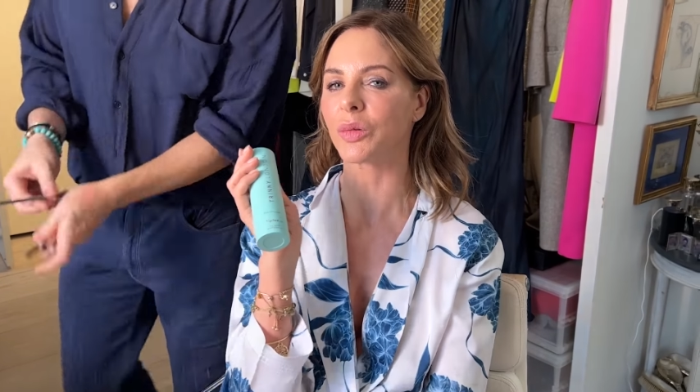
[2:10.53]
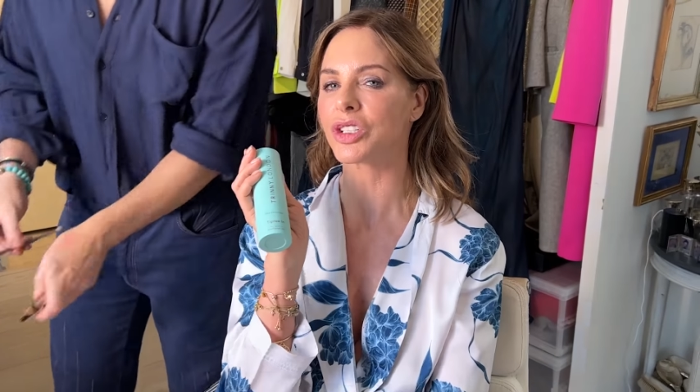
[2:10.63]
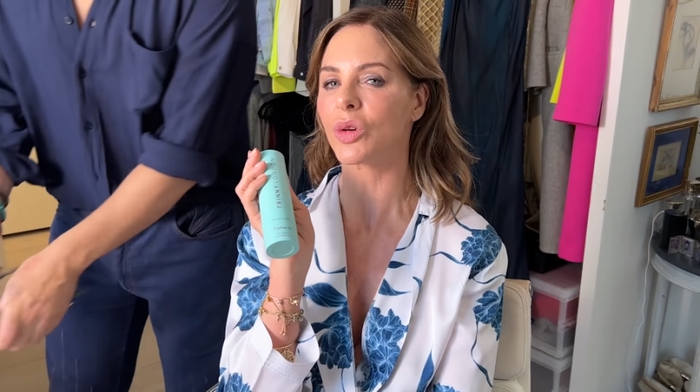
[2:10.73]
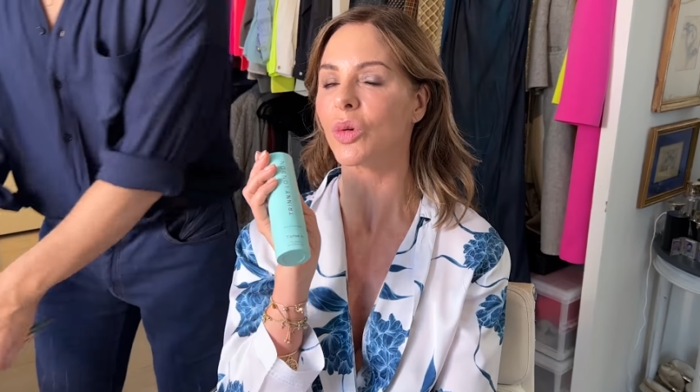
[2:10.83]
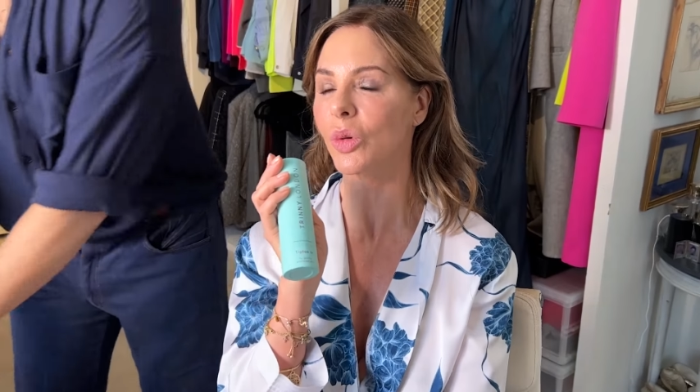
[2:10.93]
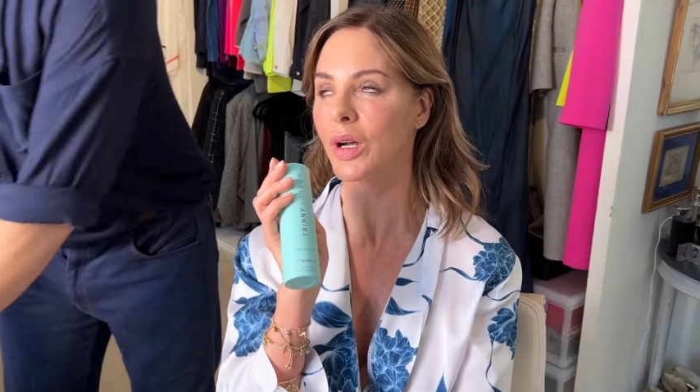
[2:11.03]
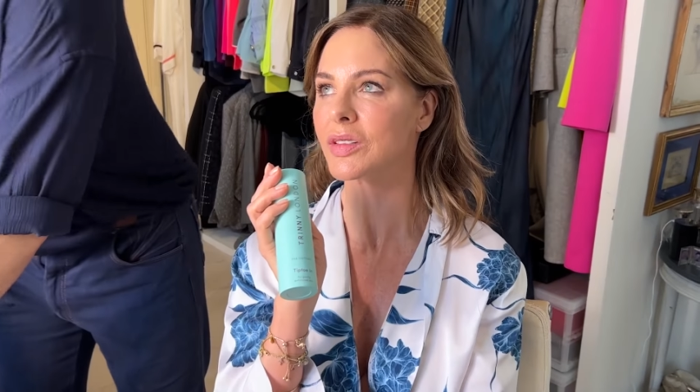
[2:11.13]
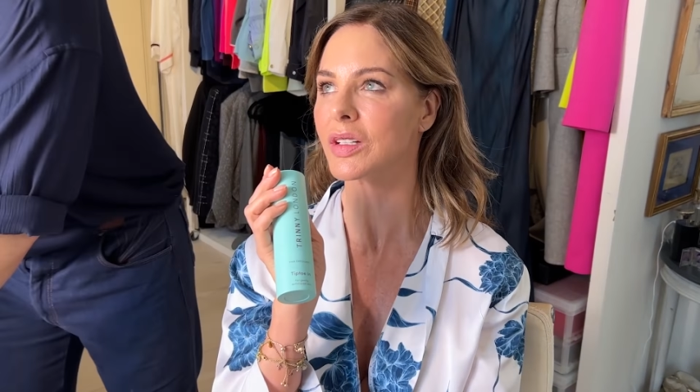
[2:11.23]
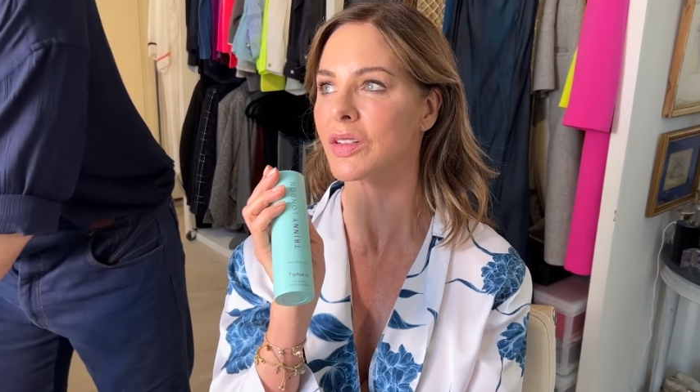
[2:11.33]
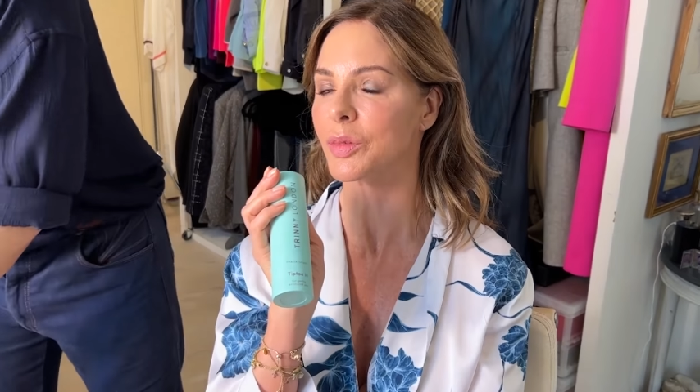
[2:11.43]
which
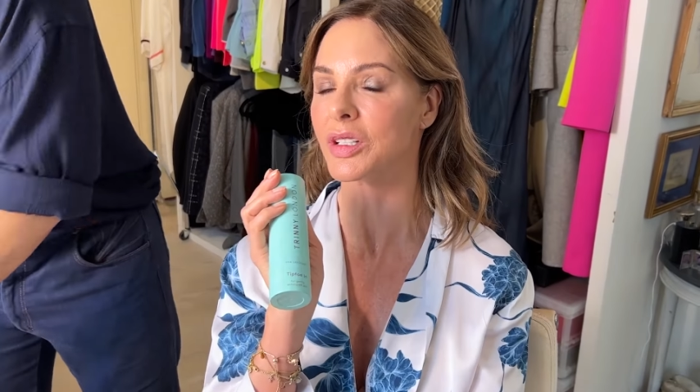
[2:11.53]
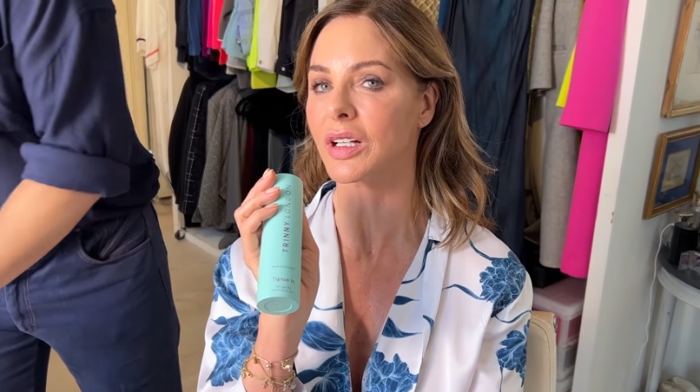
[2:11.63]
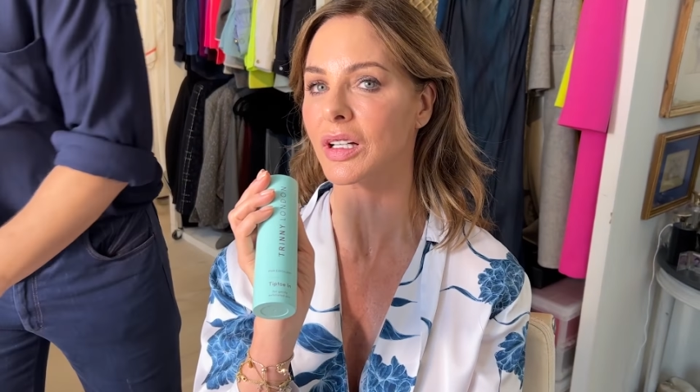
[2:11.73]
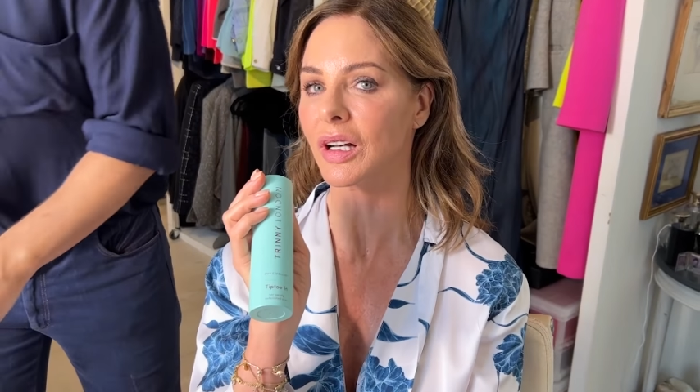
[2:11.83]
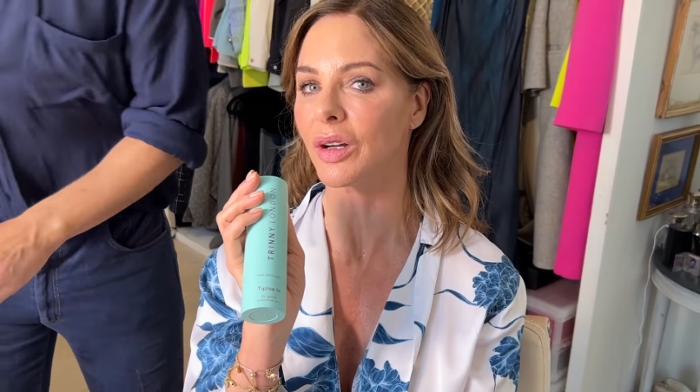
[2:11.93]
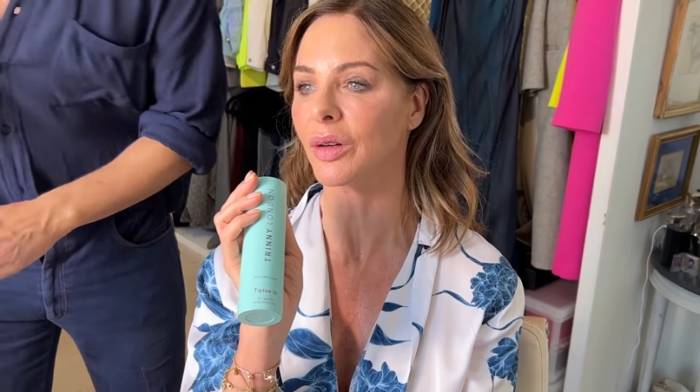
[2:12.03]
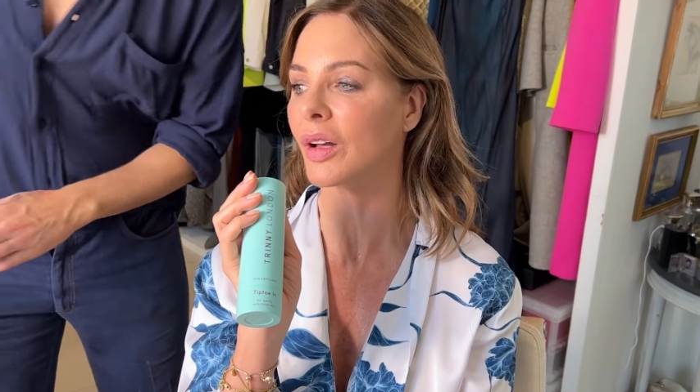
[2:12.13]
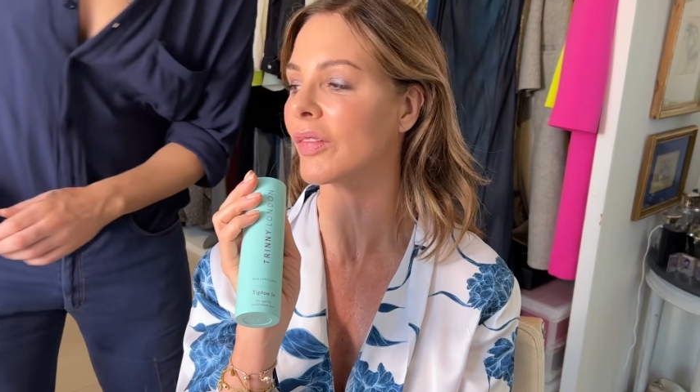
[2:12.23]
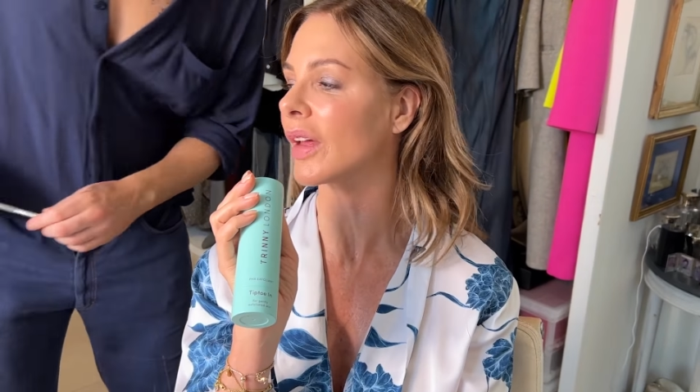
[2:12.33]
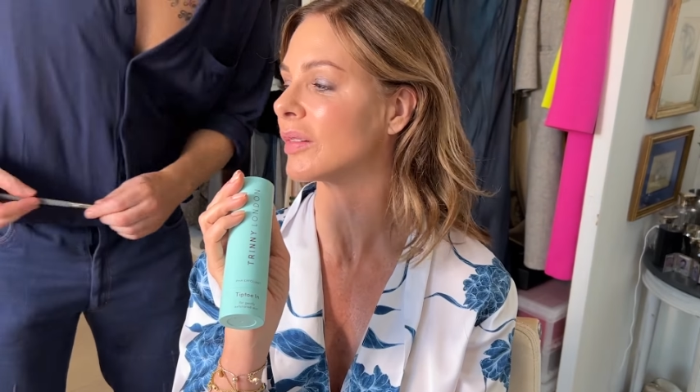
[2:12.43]
always gives my skin a glow.
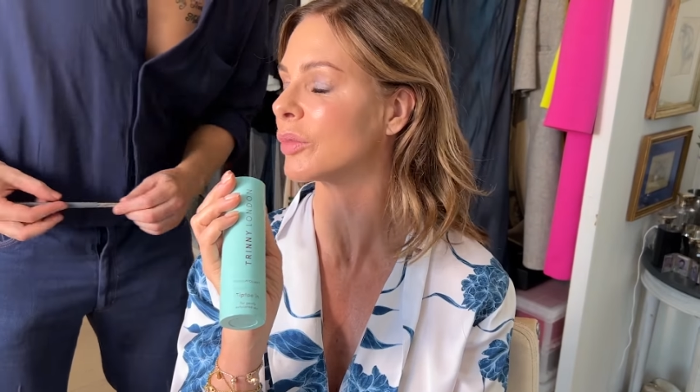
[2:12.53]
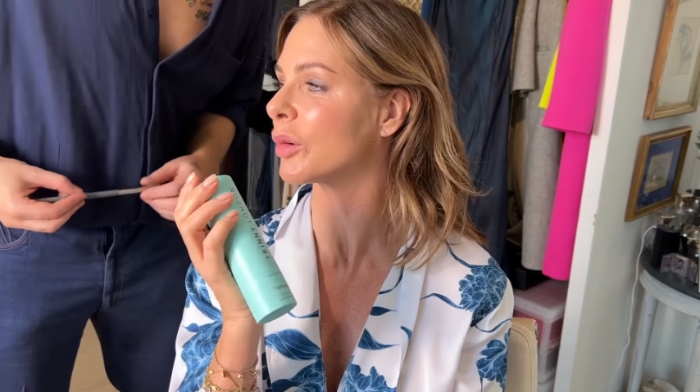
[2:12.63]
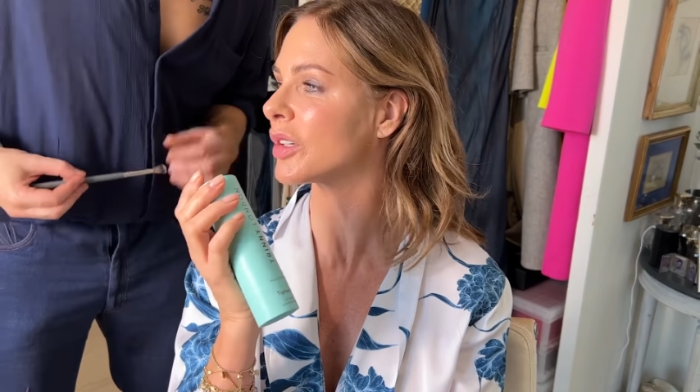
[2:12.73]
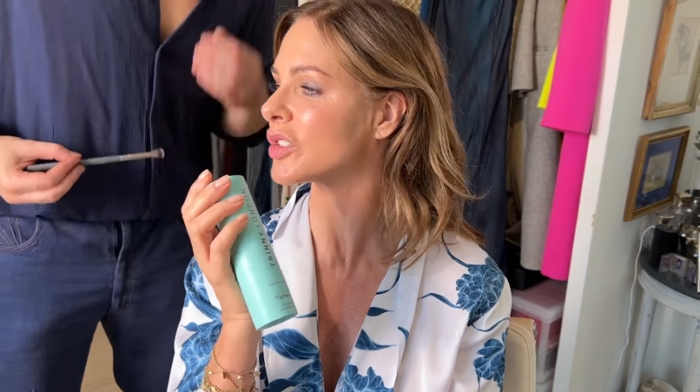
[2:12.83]
And then we went